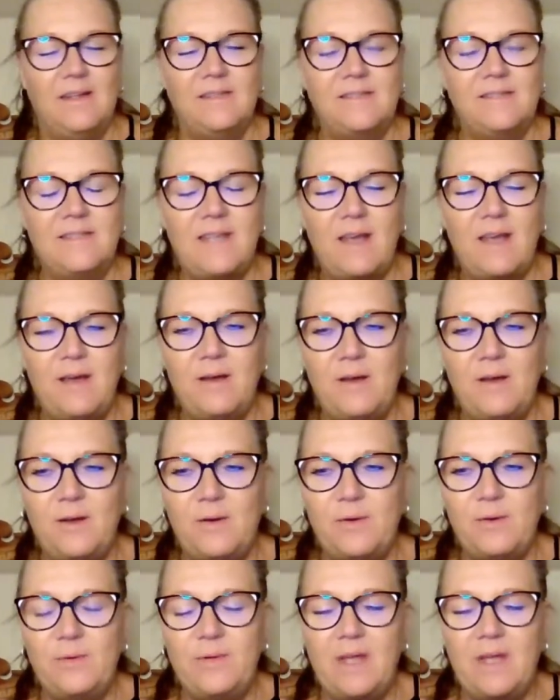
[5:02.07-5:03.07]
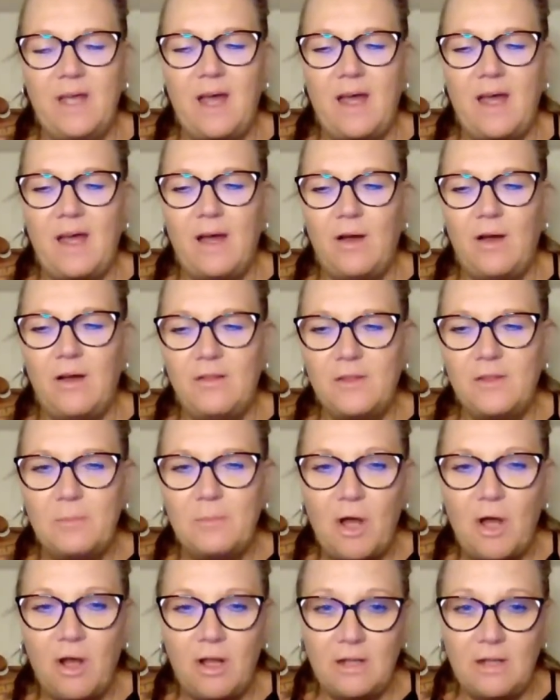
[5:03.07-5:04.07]
So, yeah, all the
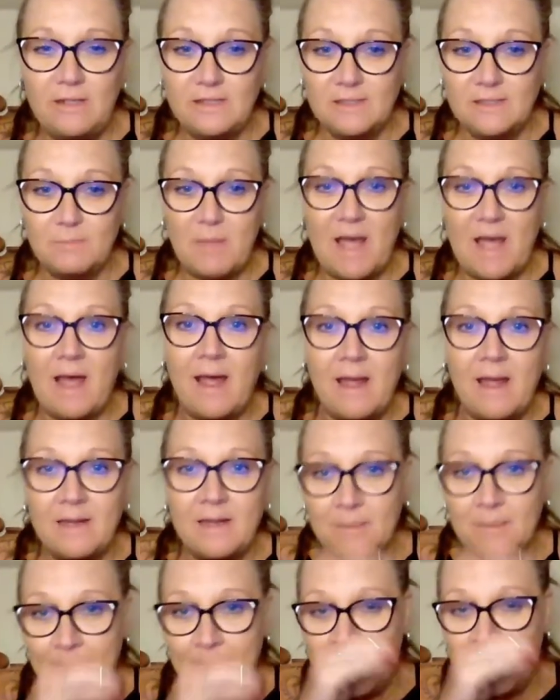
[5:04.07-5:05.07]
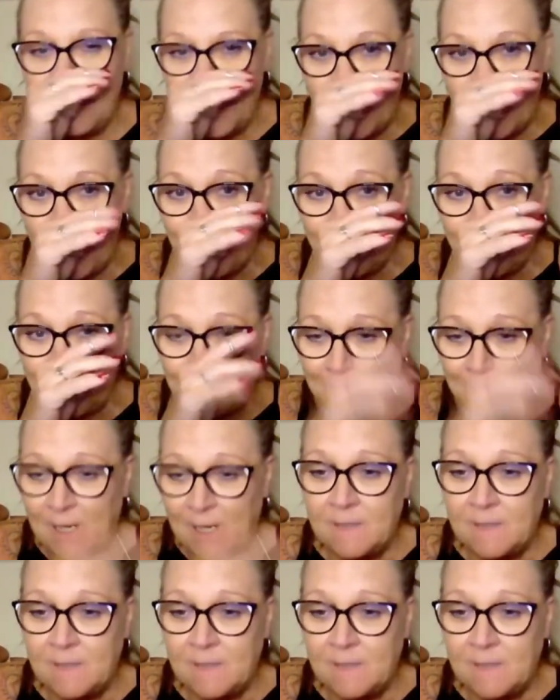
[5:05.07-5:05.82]
pollen's back in my nose.